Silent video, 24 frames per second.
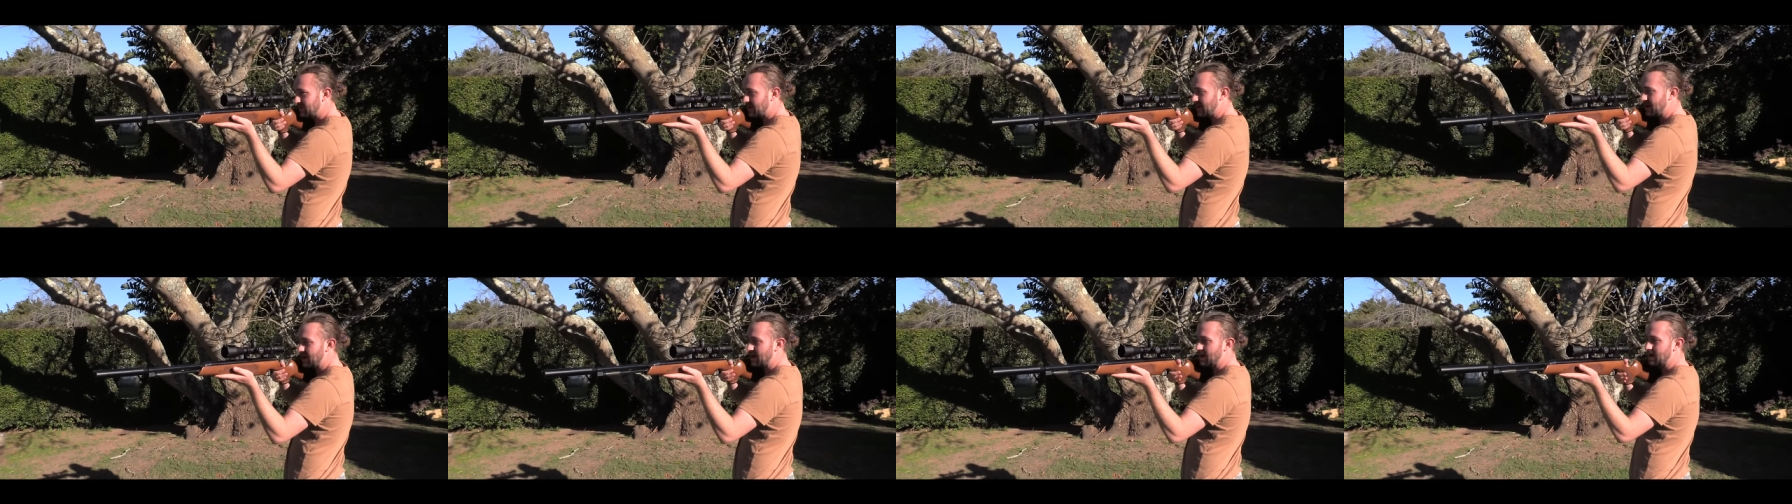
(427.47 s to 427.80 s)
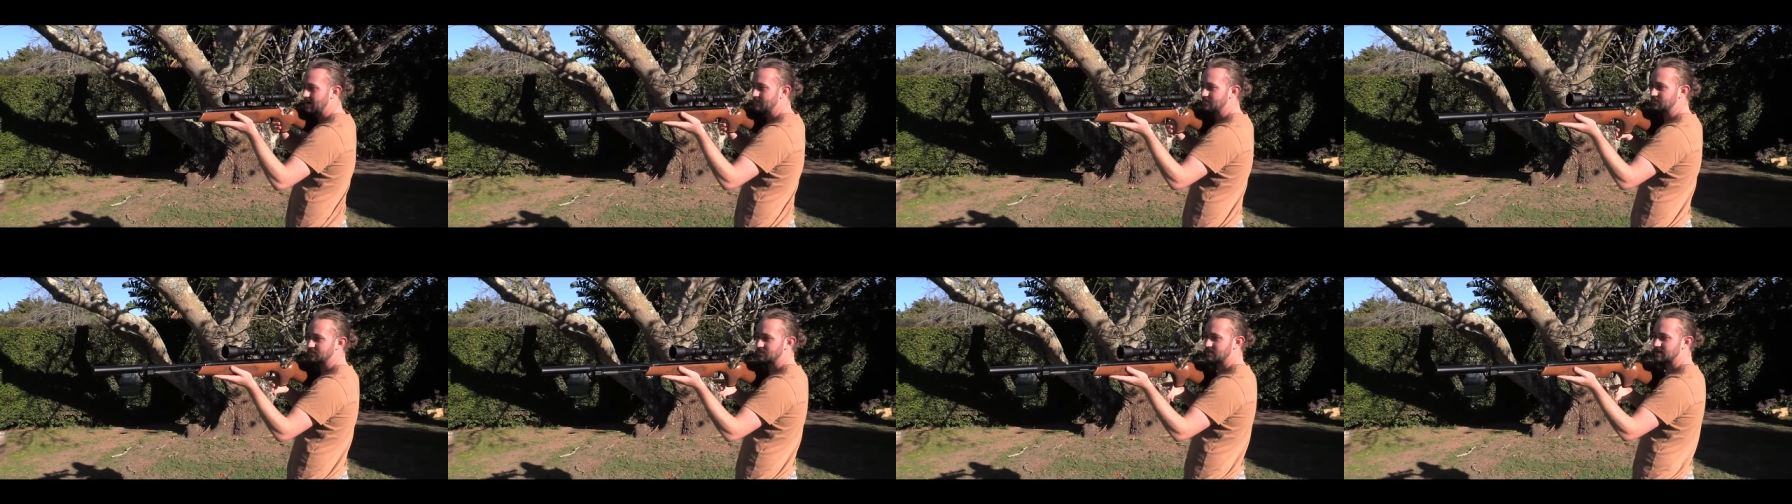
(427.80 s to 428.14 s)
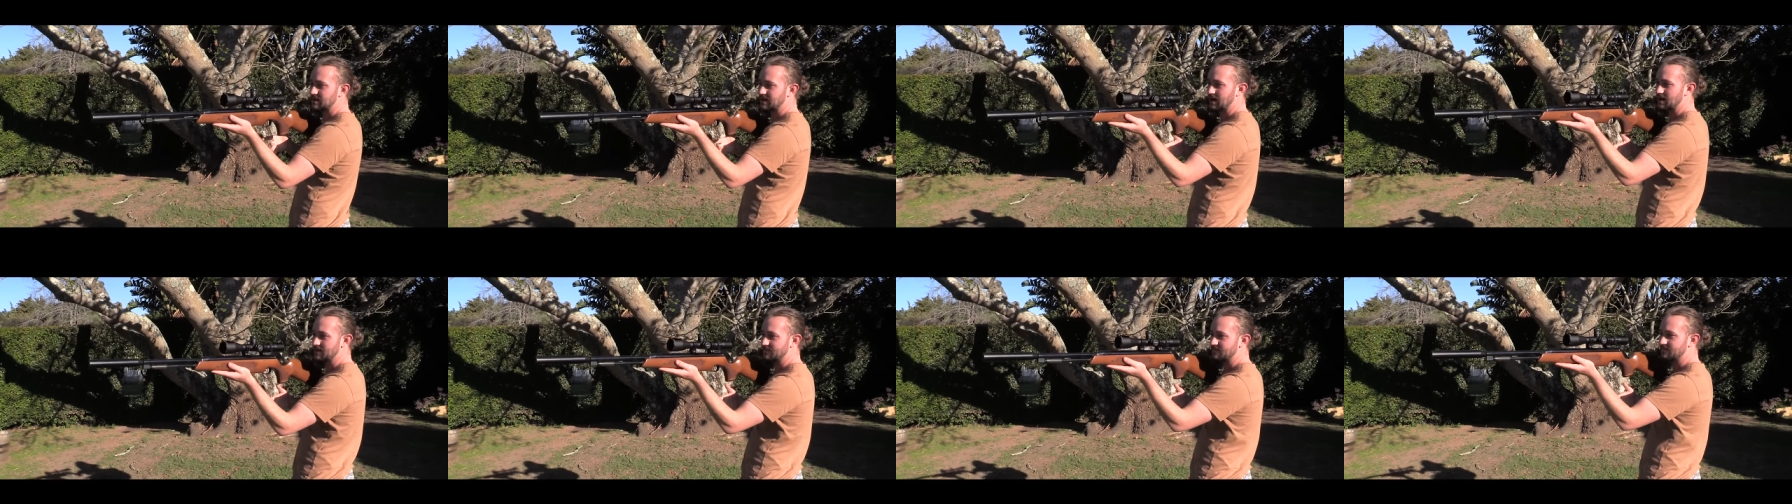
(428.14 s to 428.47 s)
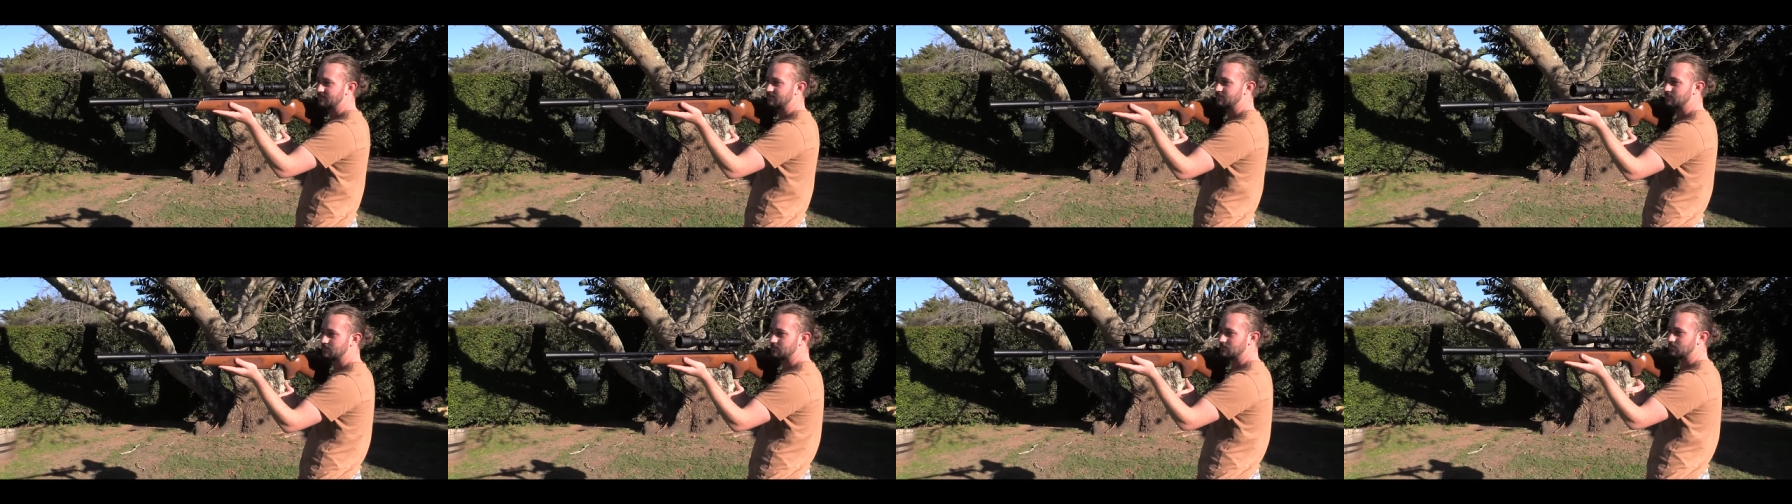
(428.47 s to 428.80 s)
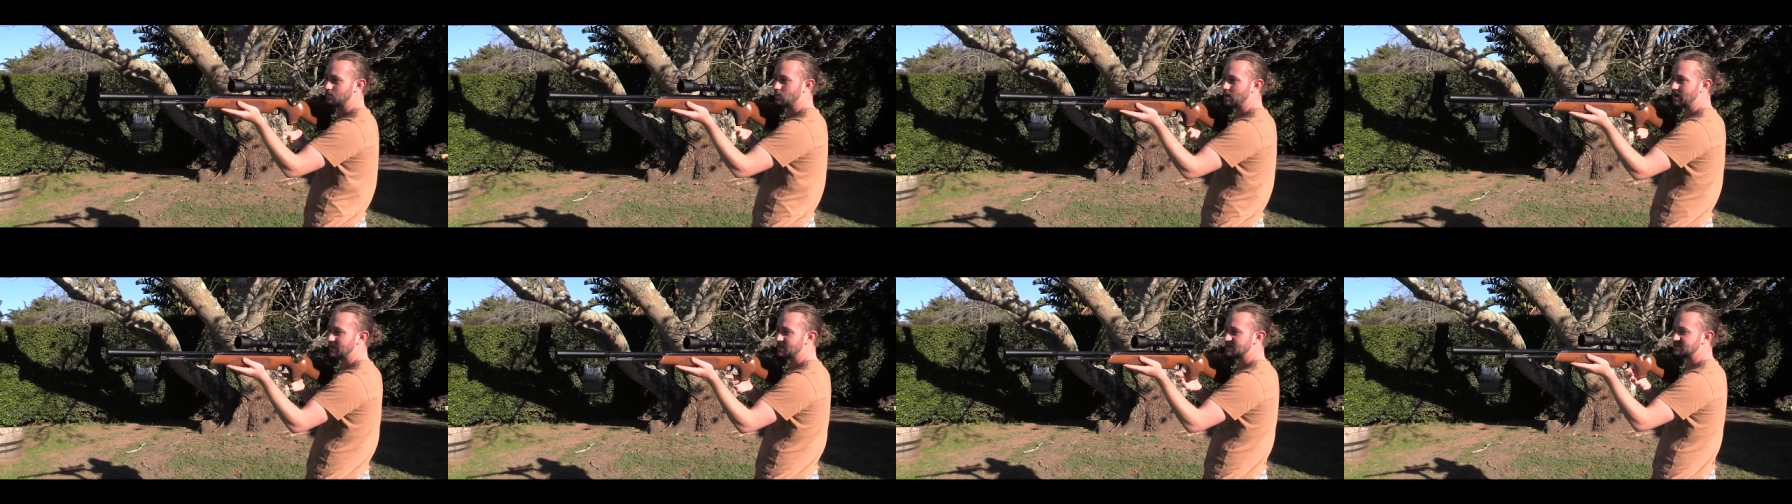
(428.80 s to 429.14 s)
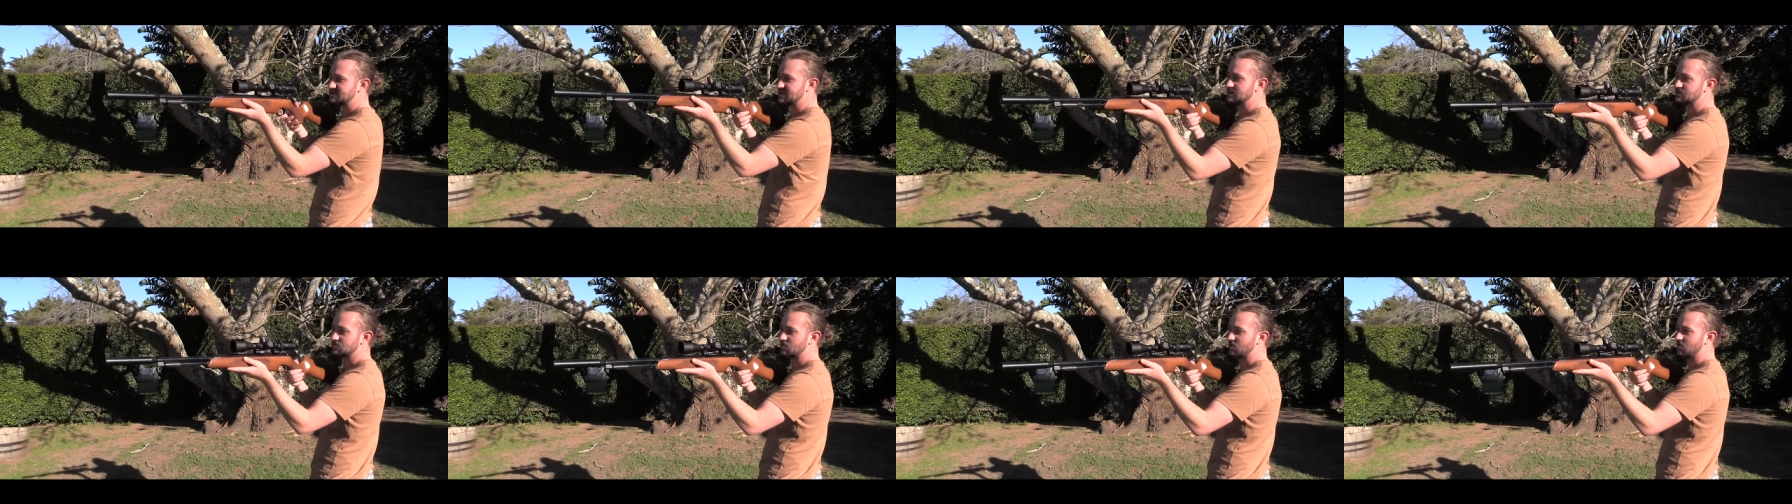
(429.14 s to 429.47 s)
kind of where the
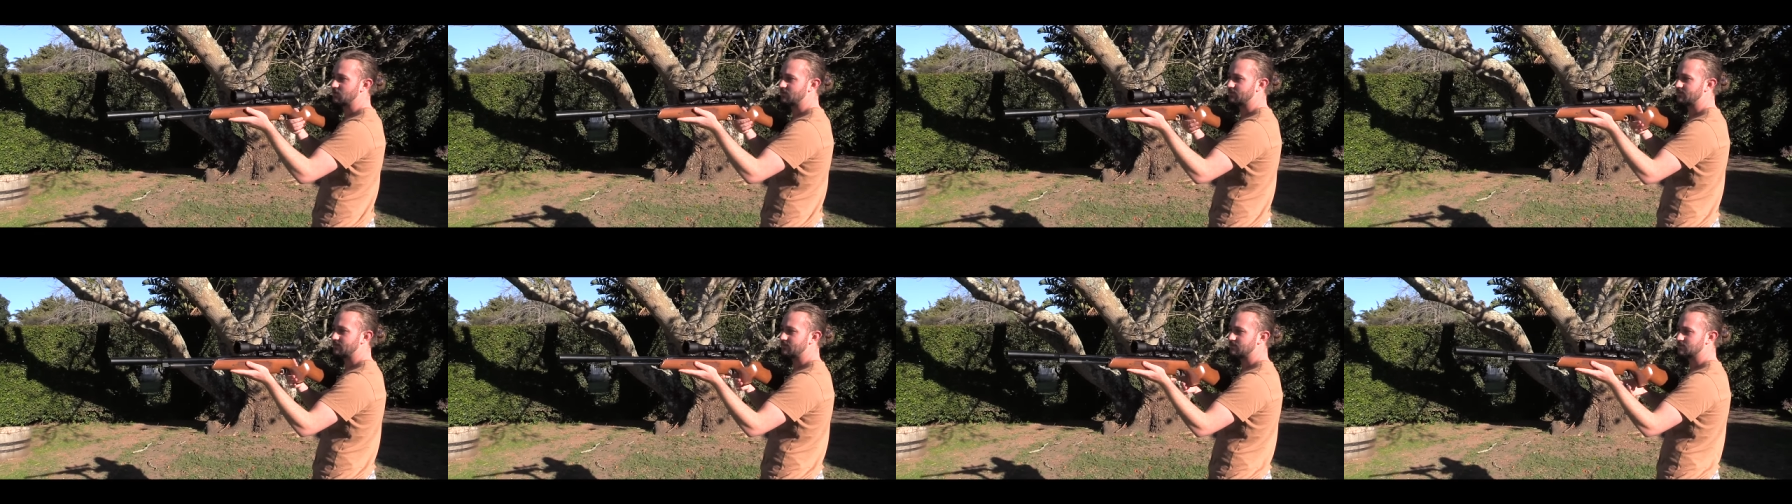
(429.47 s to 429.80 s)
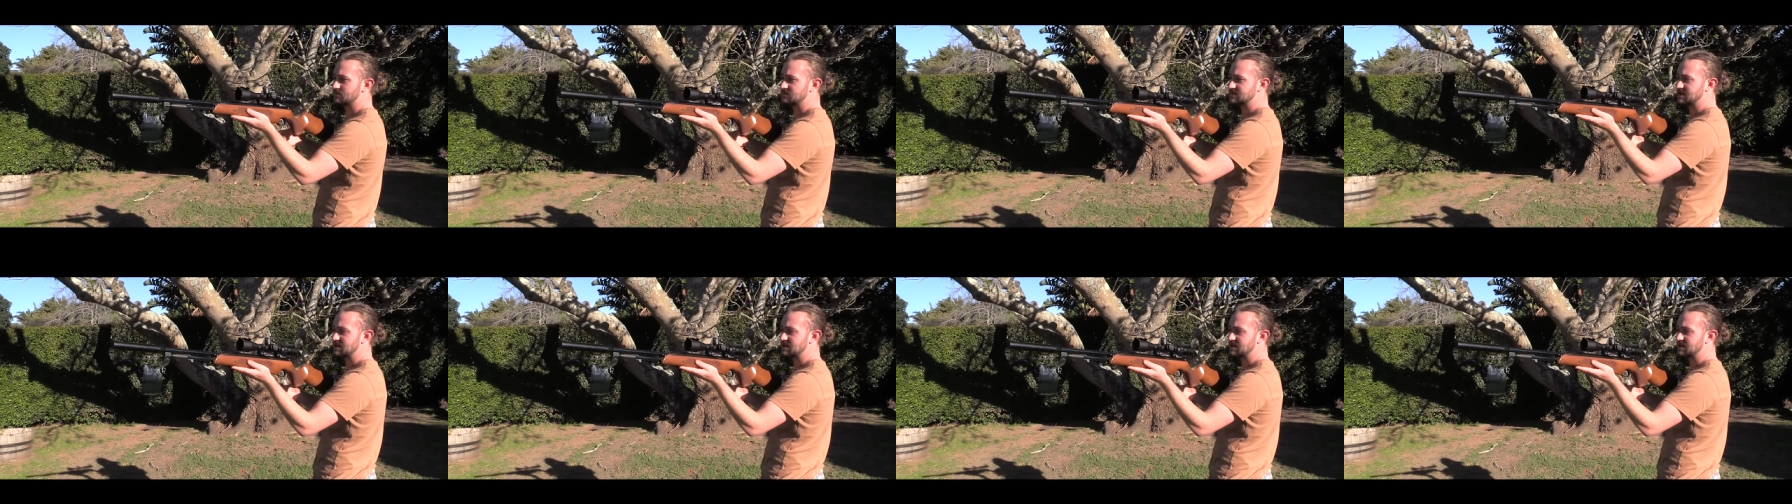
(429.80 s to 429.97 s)
center of